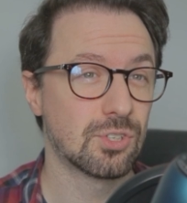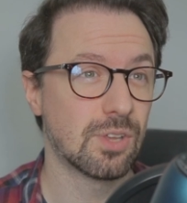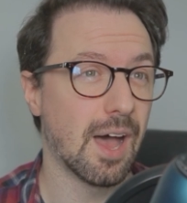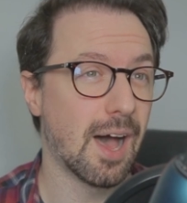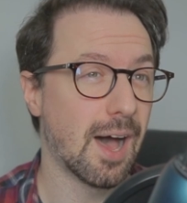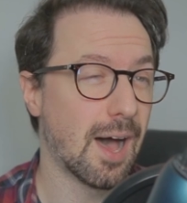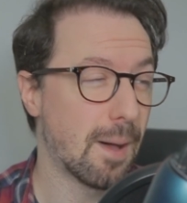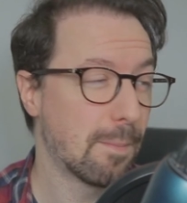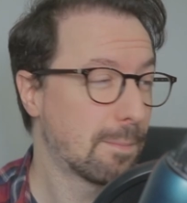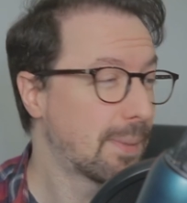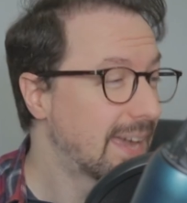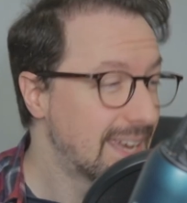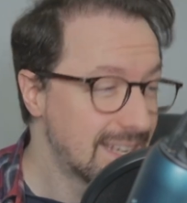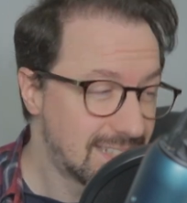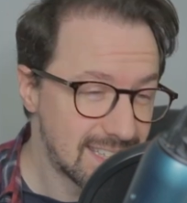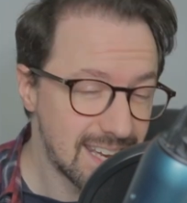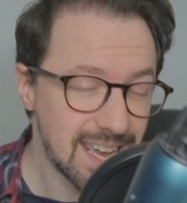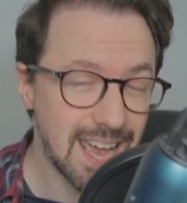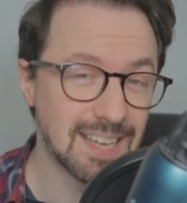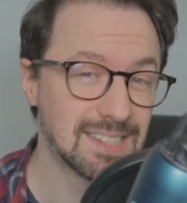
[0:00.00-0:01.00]

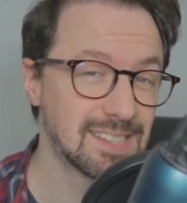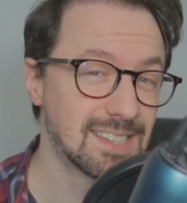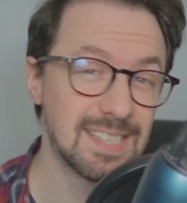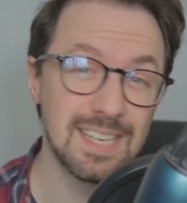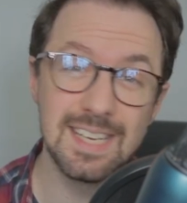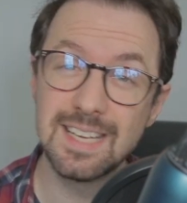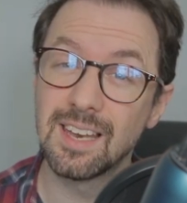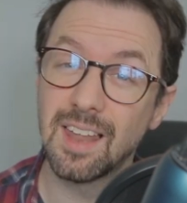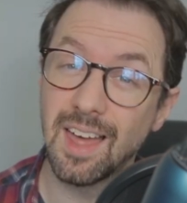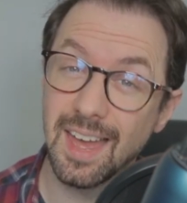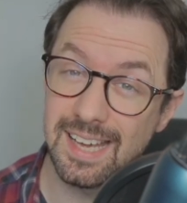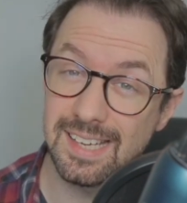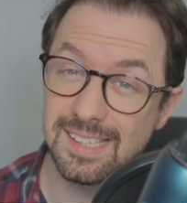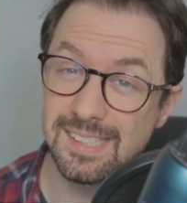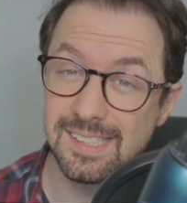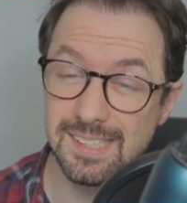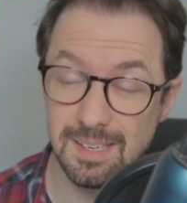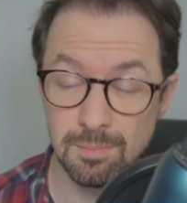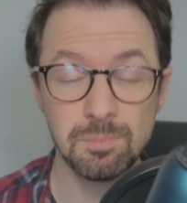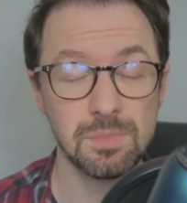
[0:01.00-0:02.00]
PTSD-like
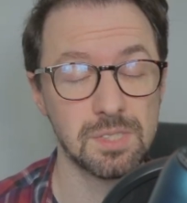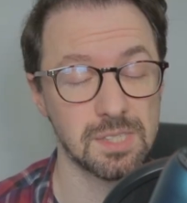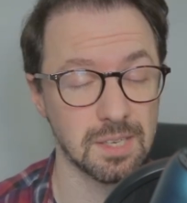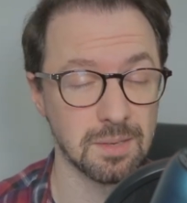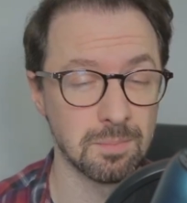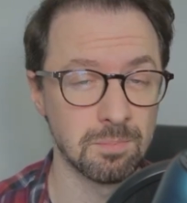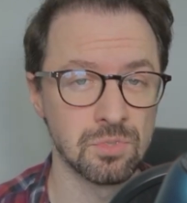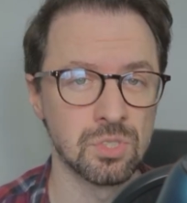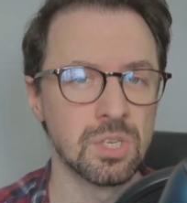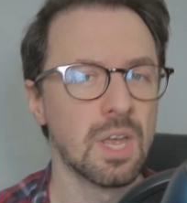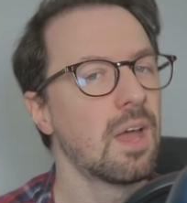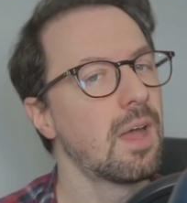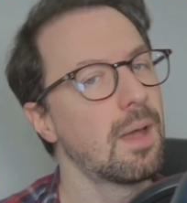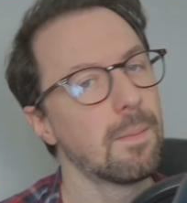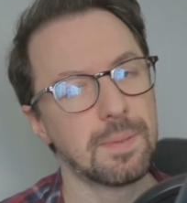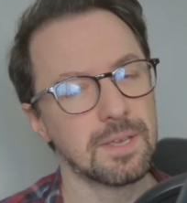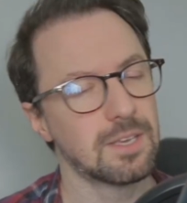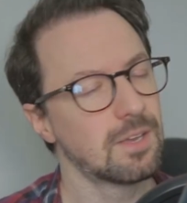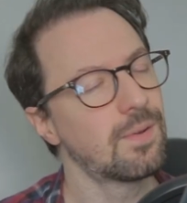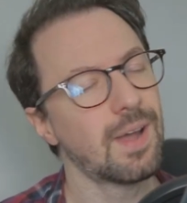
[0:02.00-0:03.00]
symptoms,
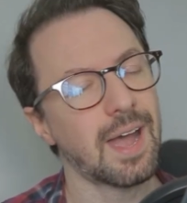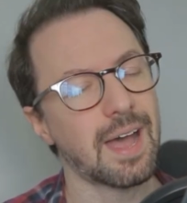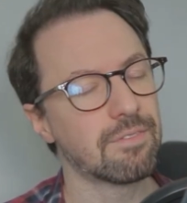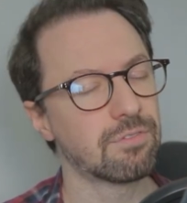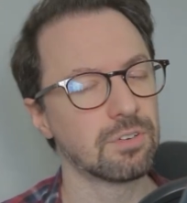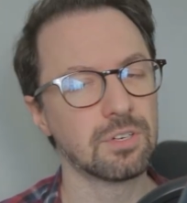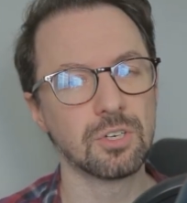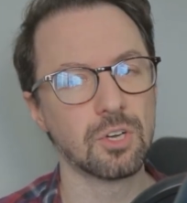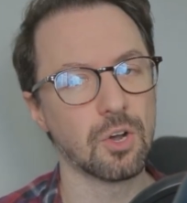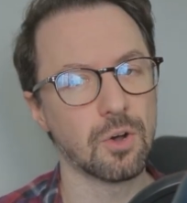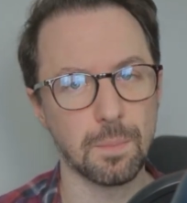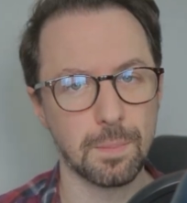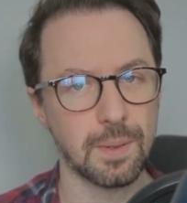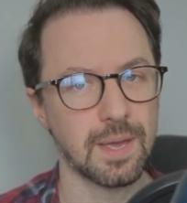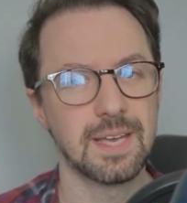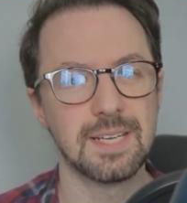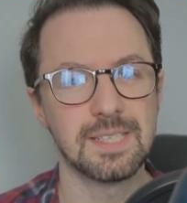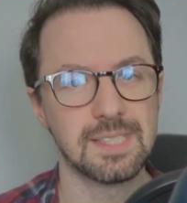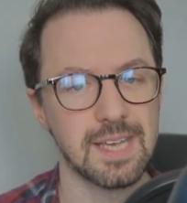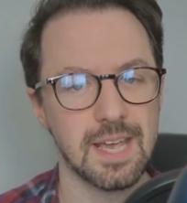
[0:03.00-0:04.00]
but you haven't got
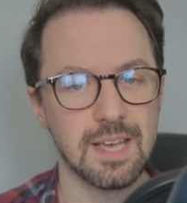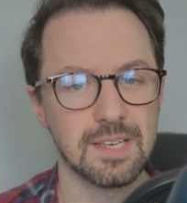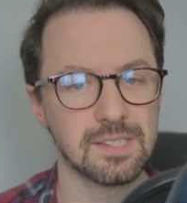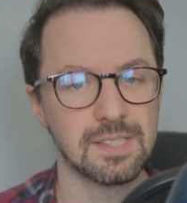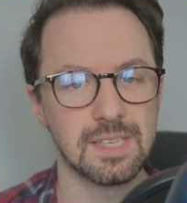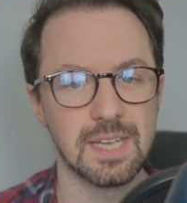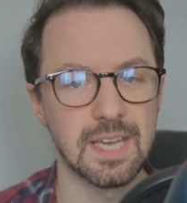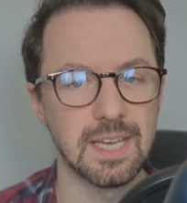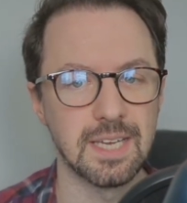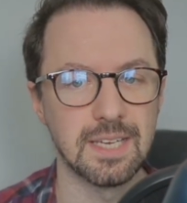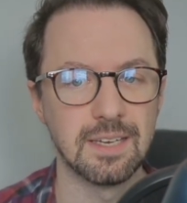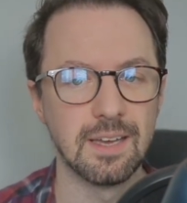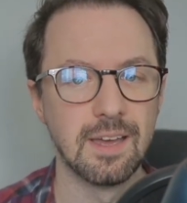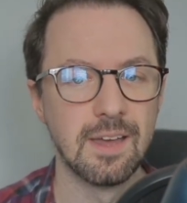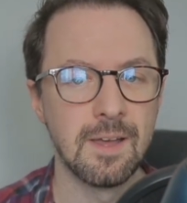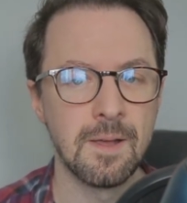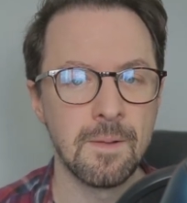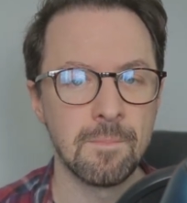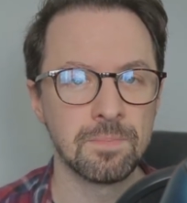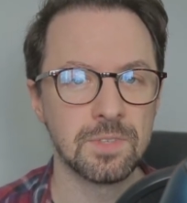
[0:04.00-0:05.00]
PTSD.
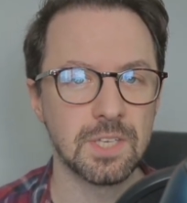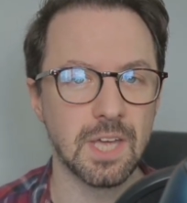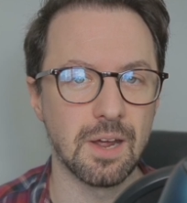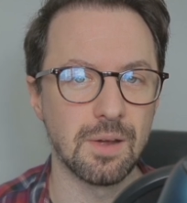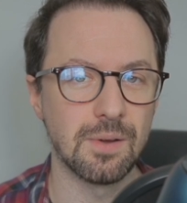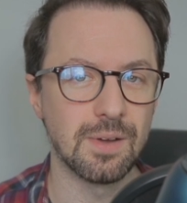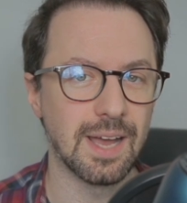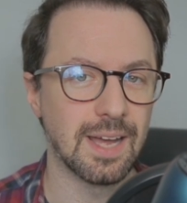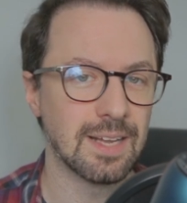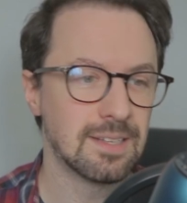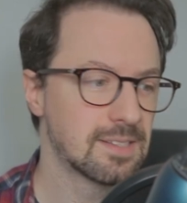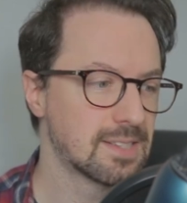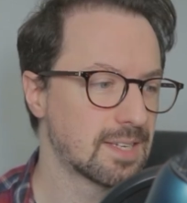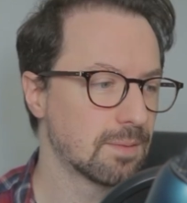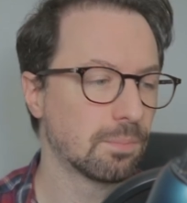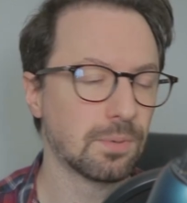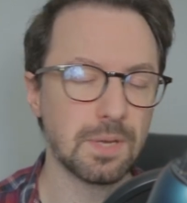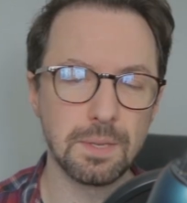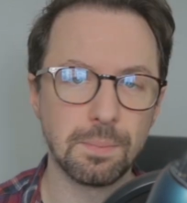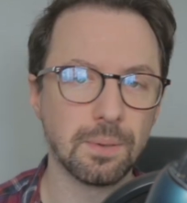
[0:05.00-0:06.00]
You know, and
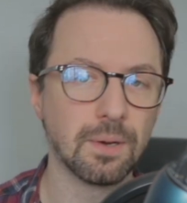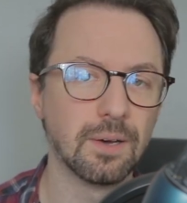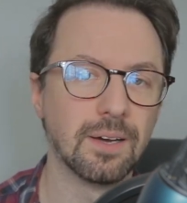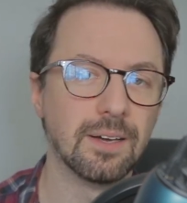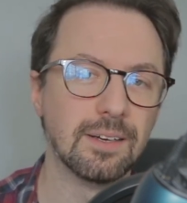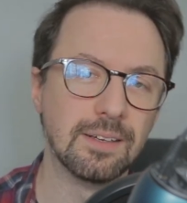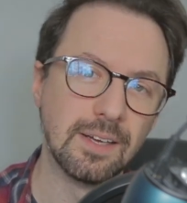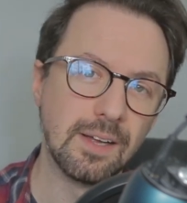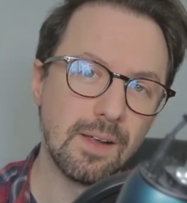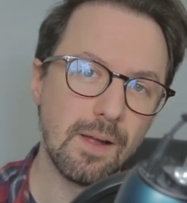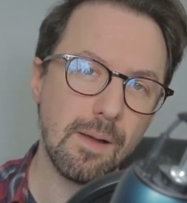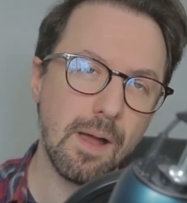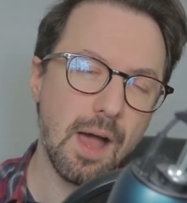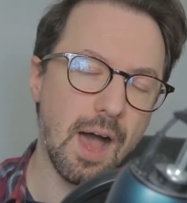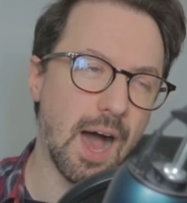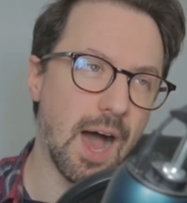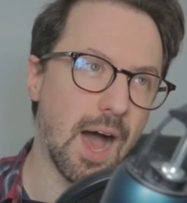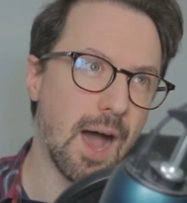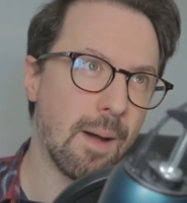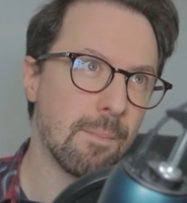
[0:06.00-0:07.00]
simply put,
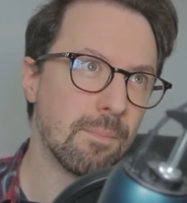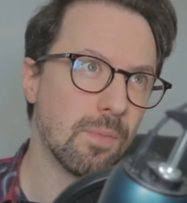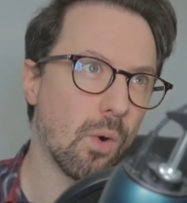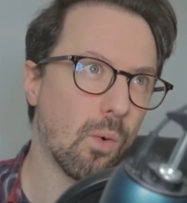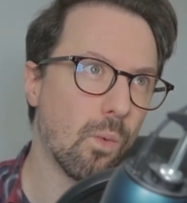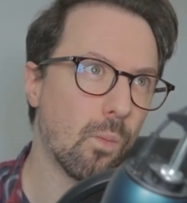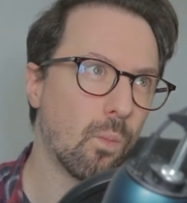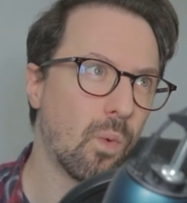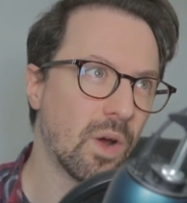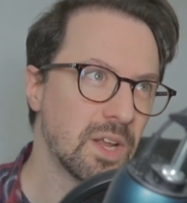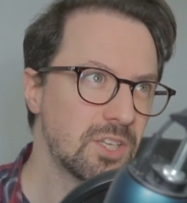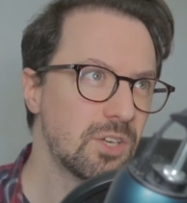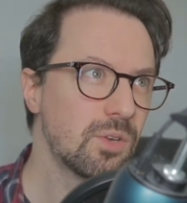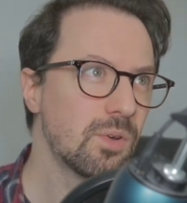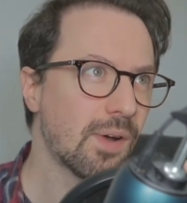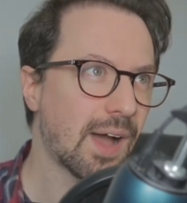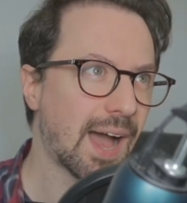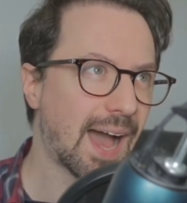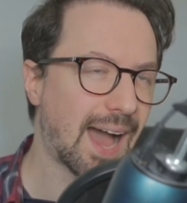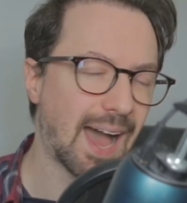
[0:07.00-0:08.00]
when
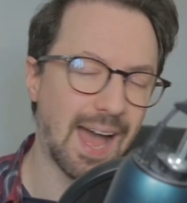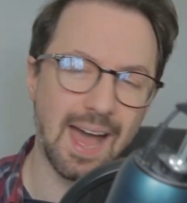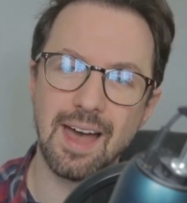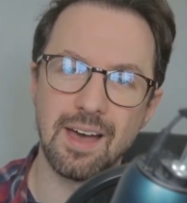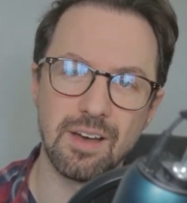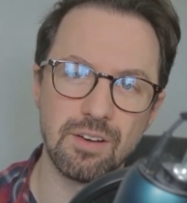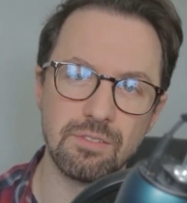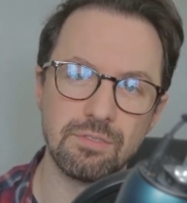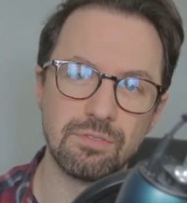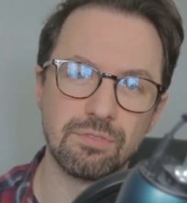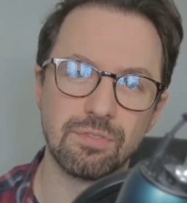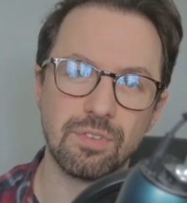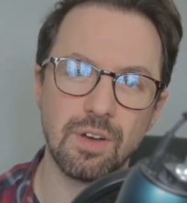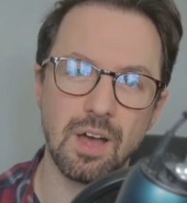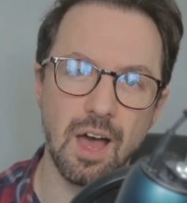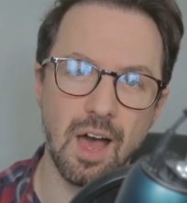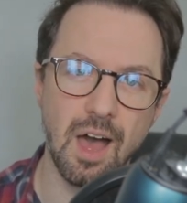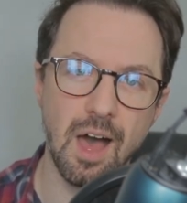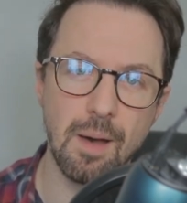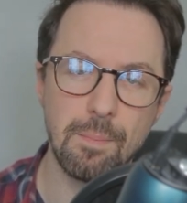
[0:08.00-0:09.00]
you have
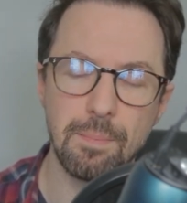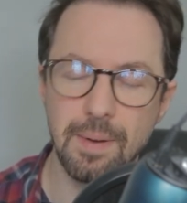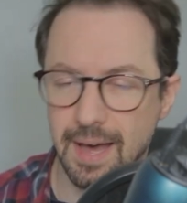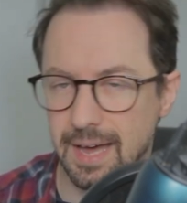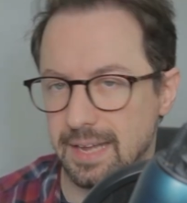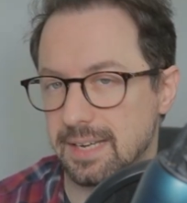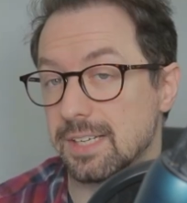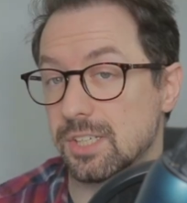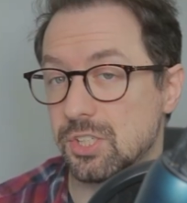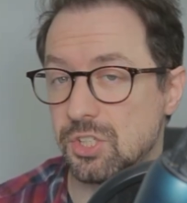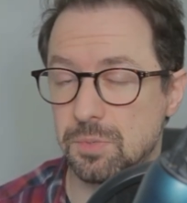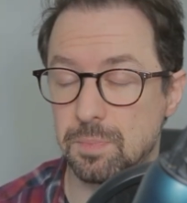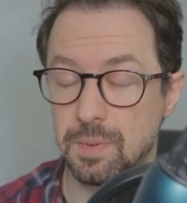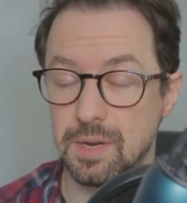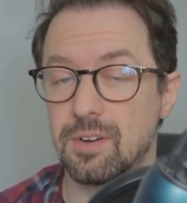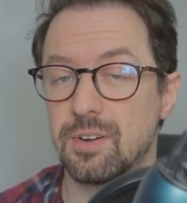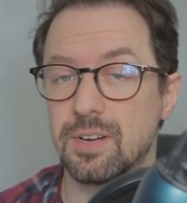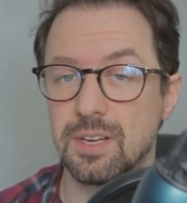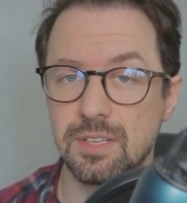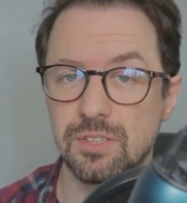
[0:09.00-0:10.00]
a bad
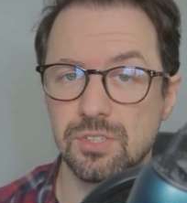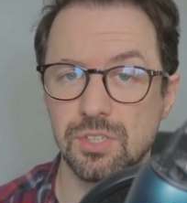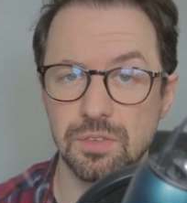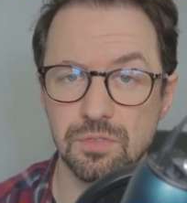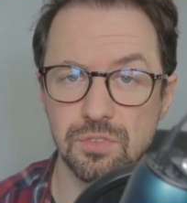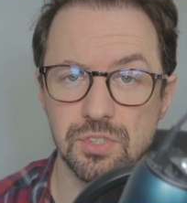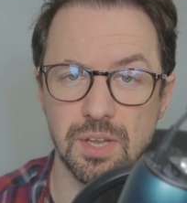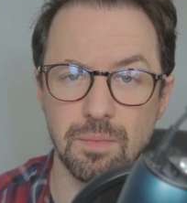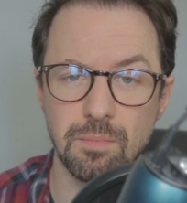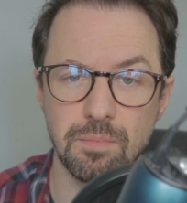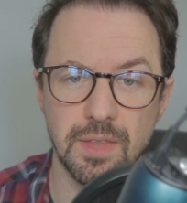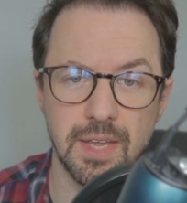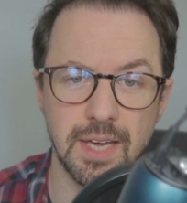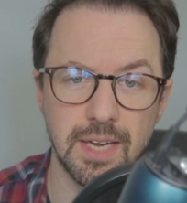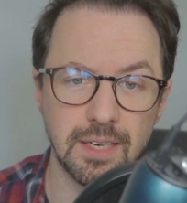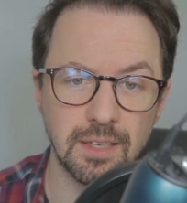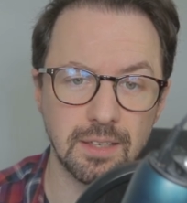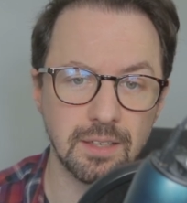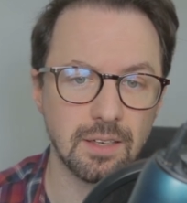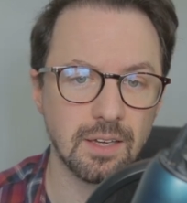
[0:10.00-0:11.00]
experience of
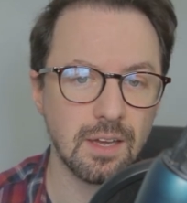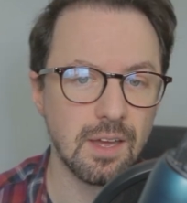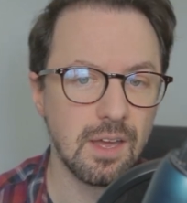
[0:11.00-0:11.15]
something,